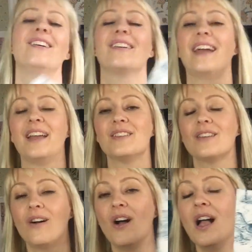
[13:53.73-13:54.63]
Okay,
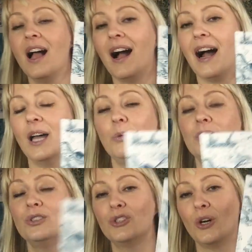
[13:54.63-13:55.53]
so I
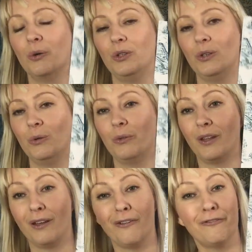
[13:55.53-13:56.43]
will show you
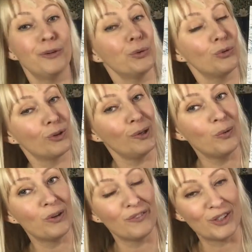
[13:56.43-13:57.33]
the
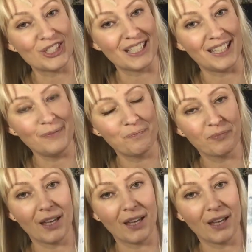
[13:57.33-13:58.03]
Photocloak version.